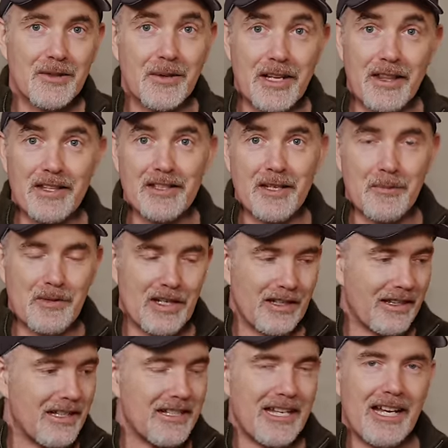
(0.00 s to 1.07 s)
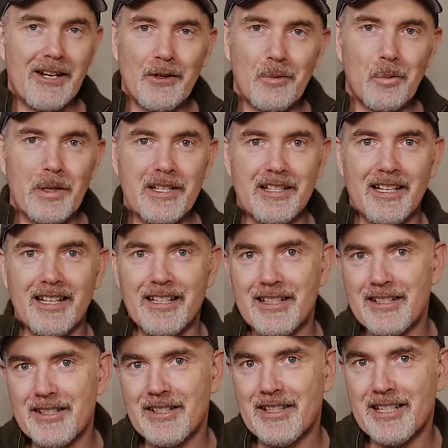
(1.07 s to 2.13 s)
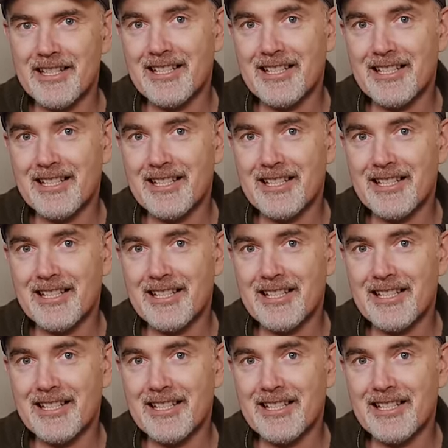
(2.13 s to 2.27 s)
So another subject that's here in winter is the